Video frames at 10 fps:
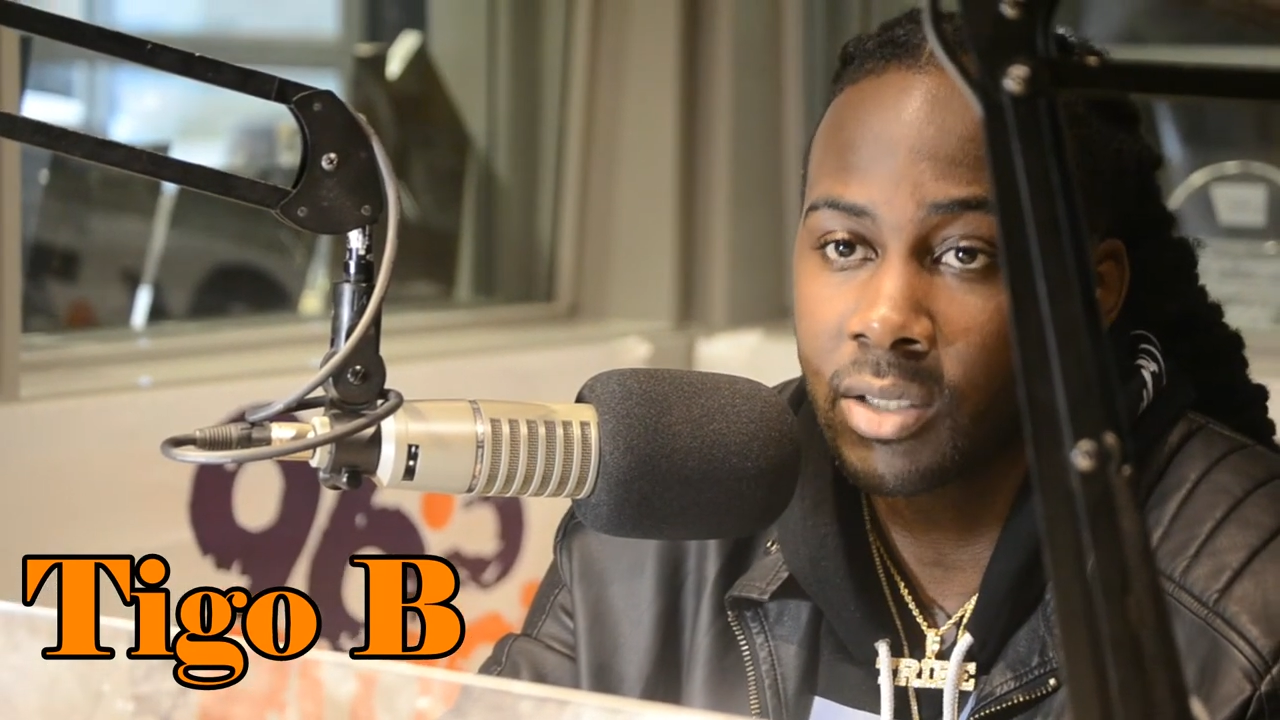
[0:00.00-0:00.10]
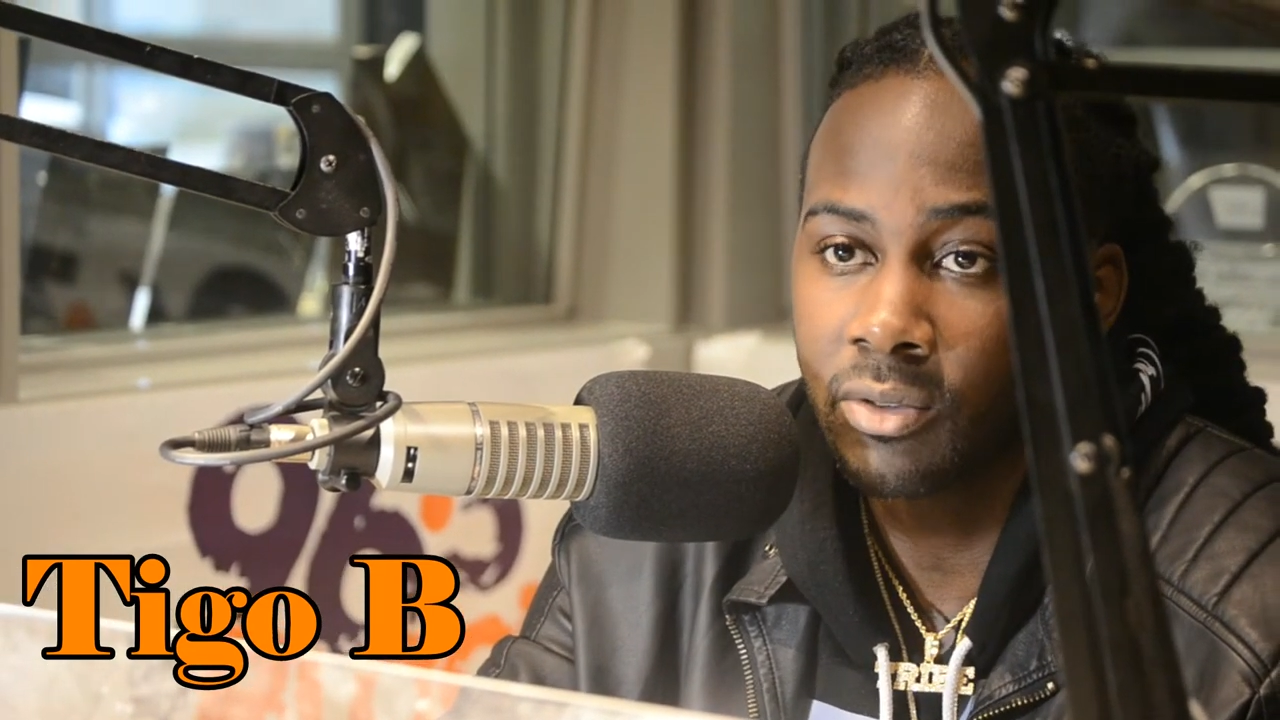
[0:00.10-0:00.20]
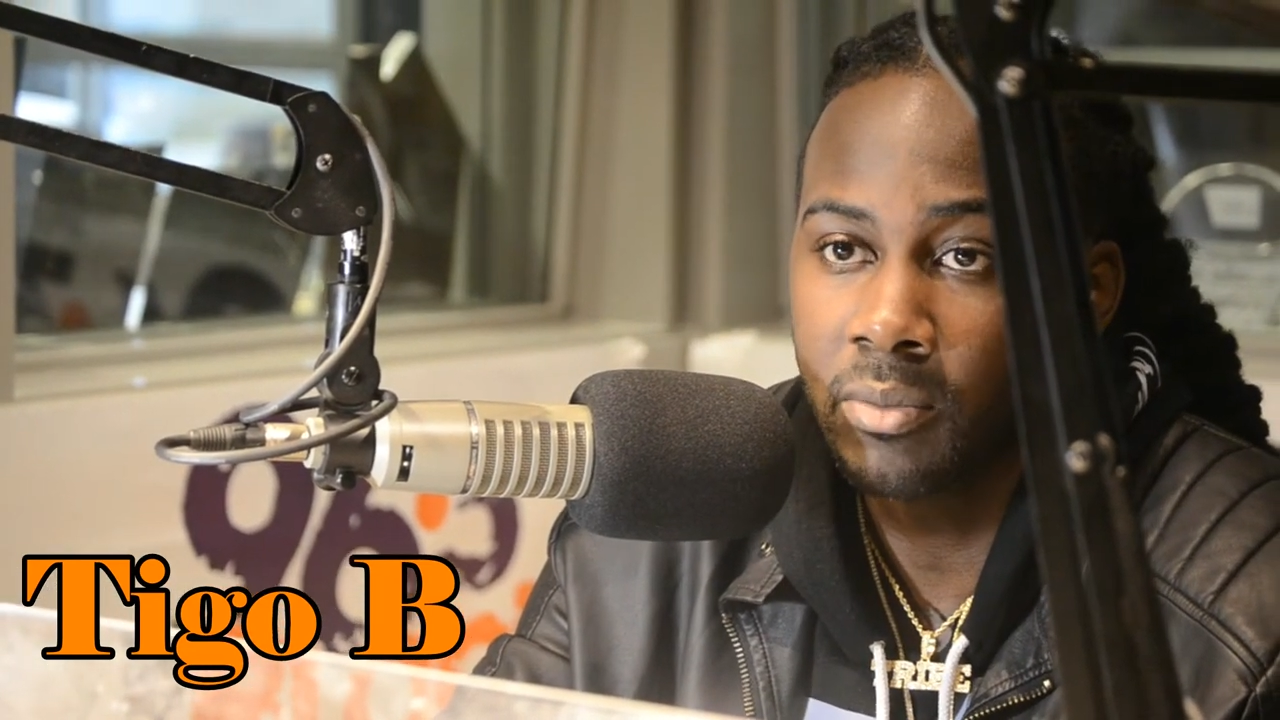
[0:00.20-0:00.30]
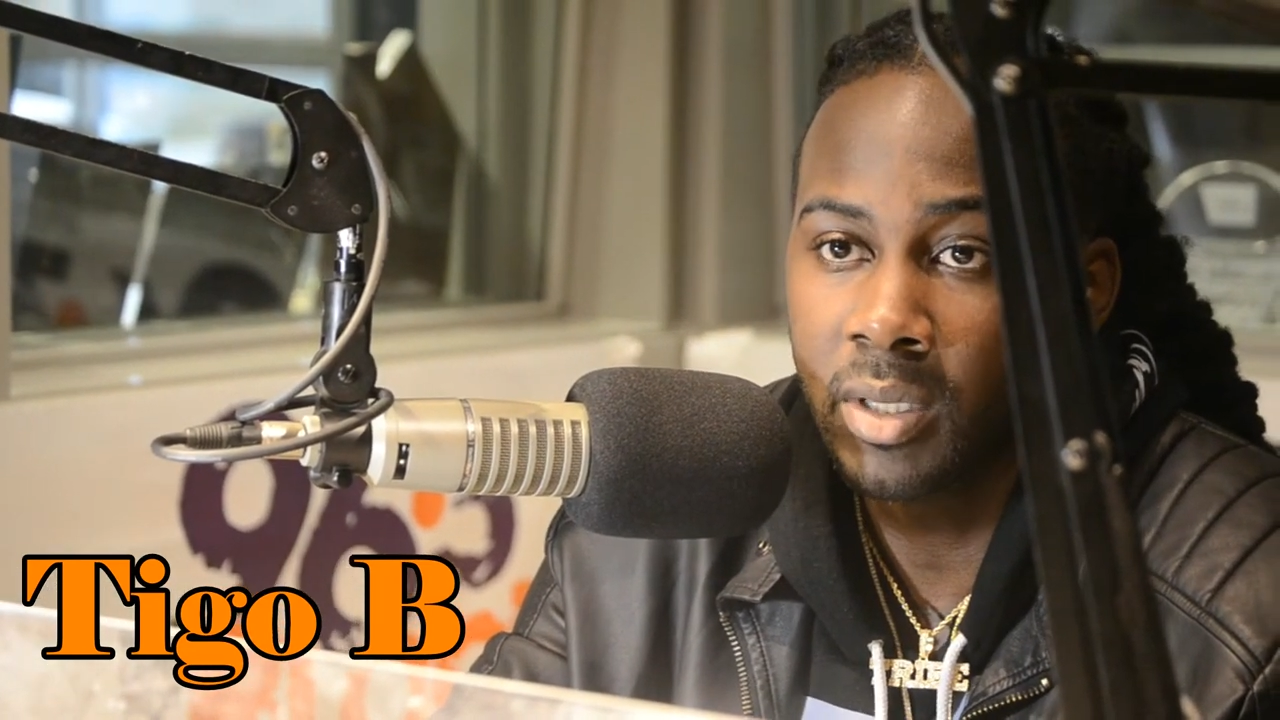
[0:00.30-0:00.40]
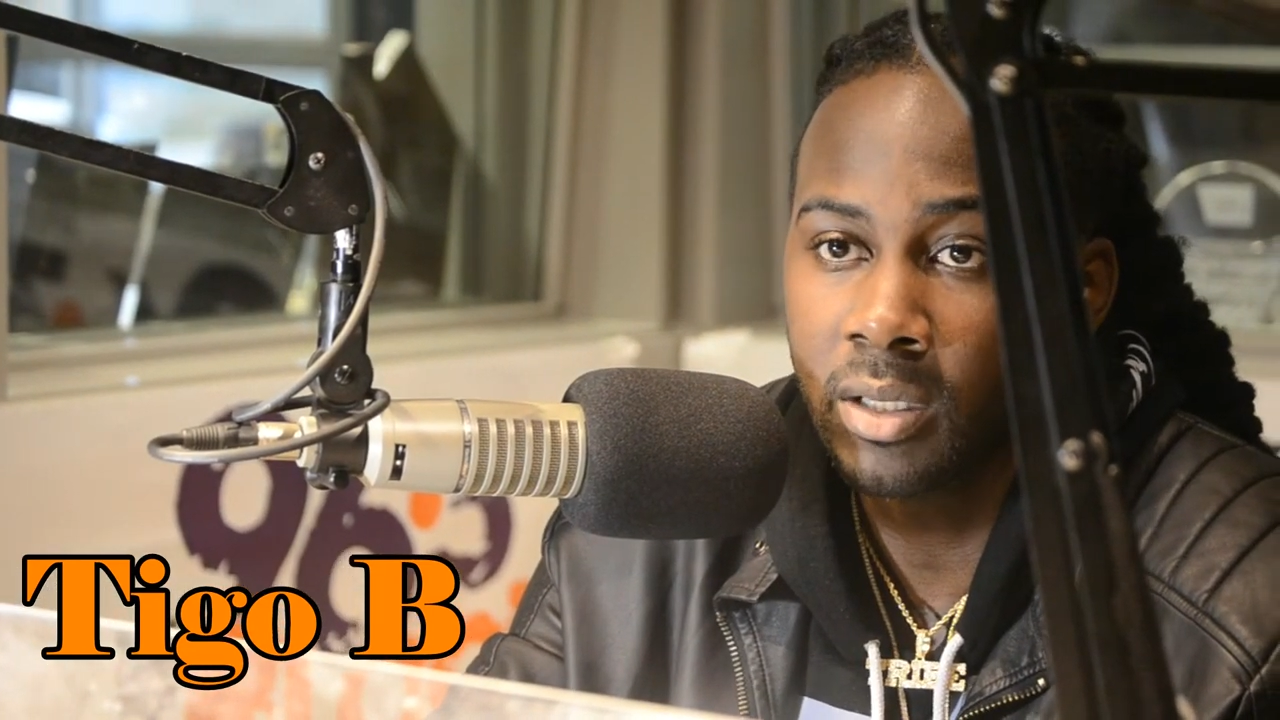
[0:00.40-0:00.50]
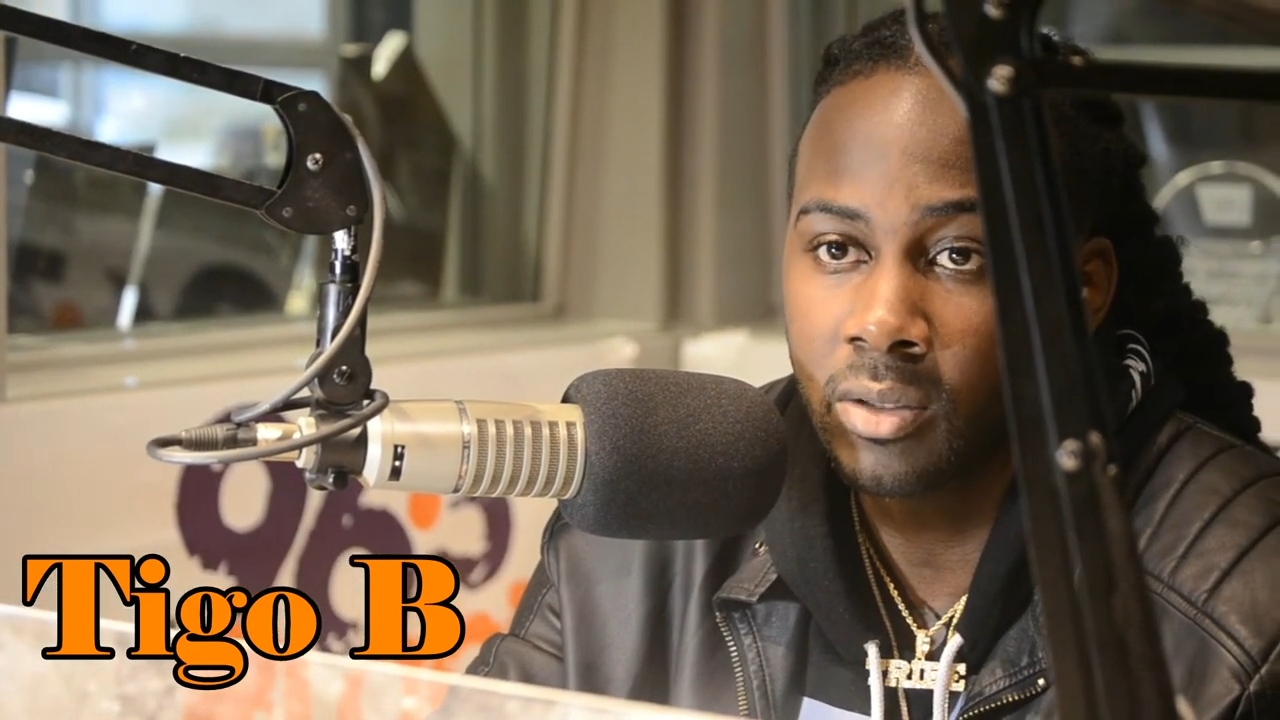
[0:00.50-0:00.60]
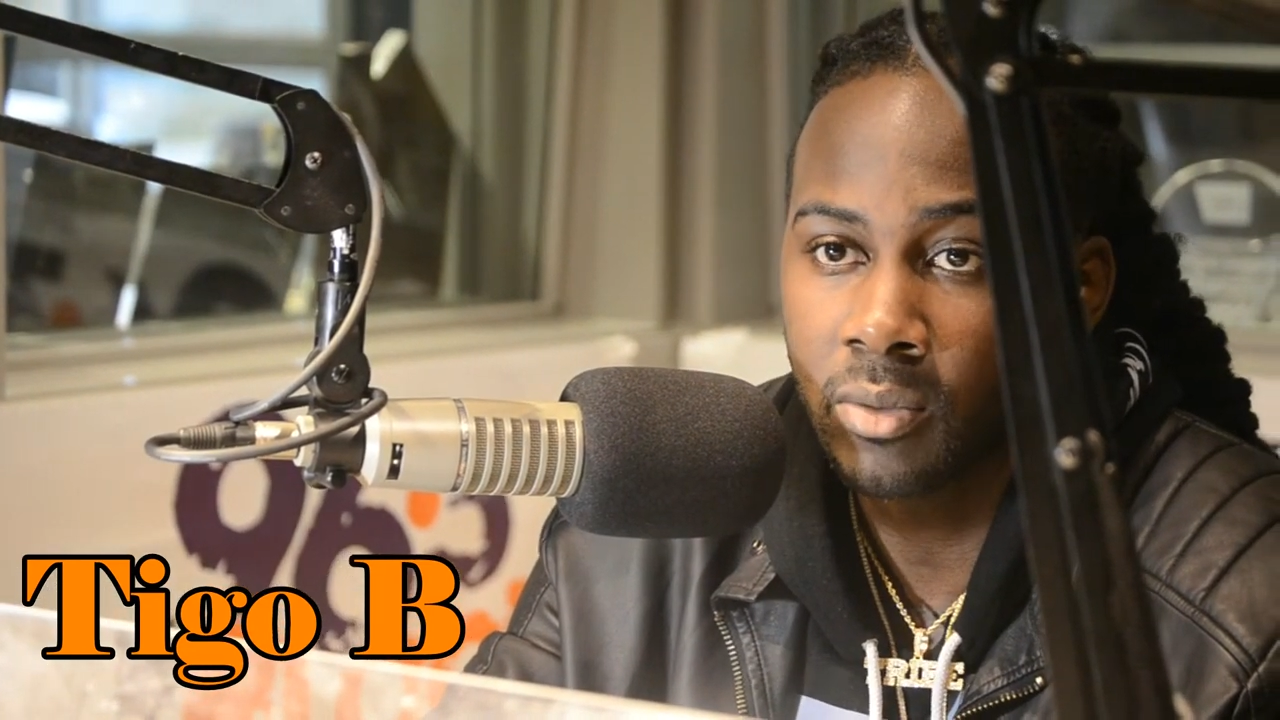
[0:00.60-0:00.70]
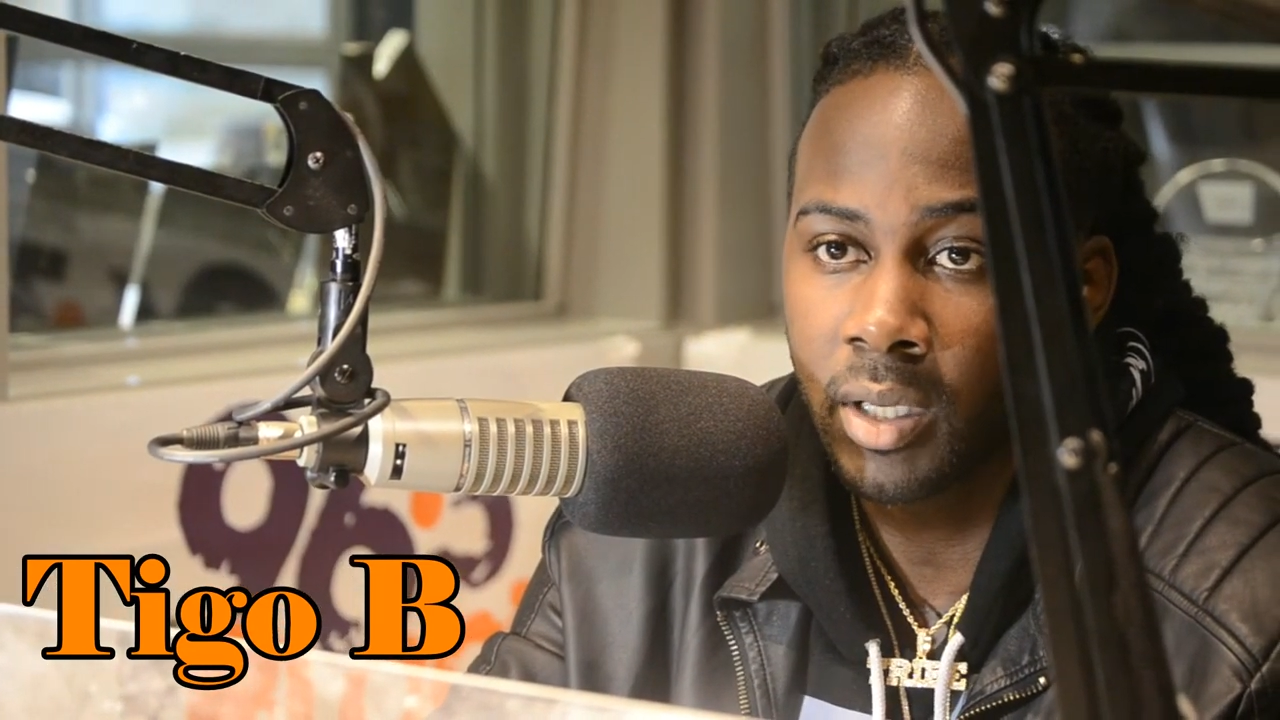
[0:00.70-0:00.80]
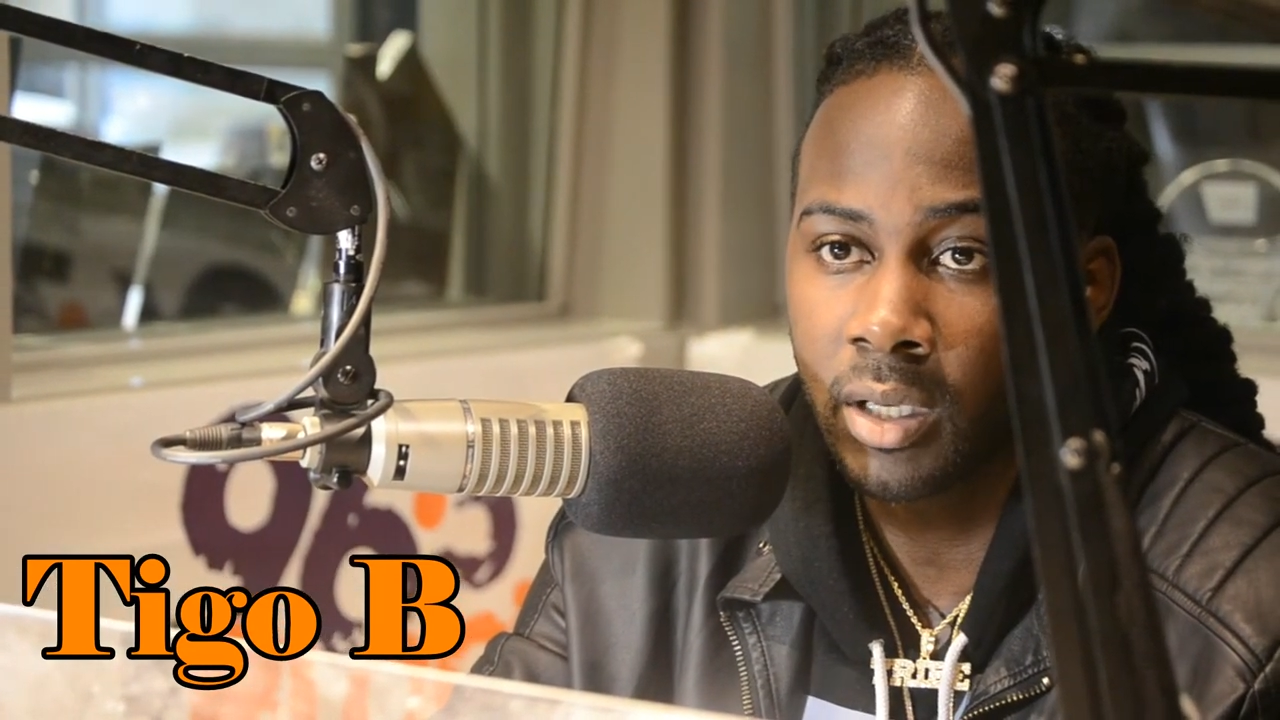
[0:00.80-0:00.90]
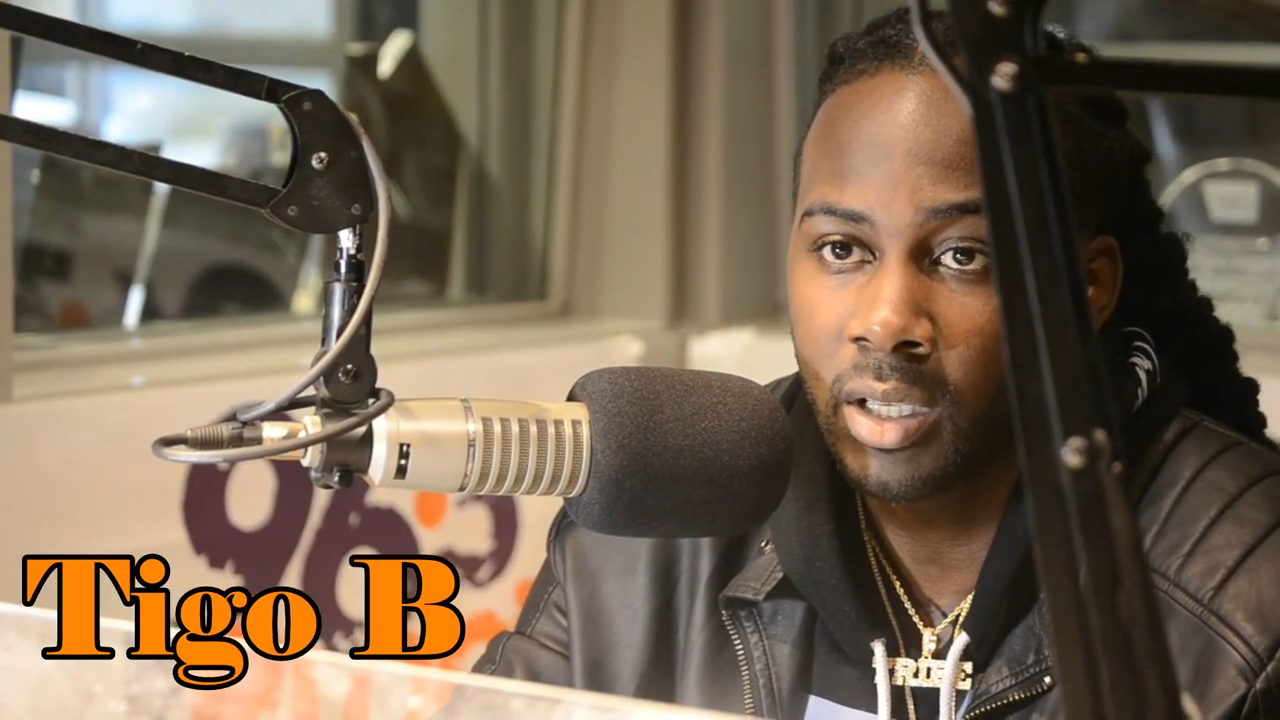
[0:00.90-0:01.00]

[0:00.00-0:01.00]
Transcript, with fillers: for me as well,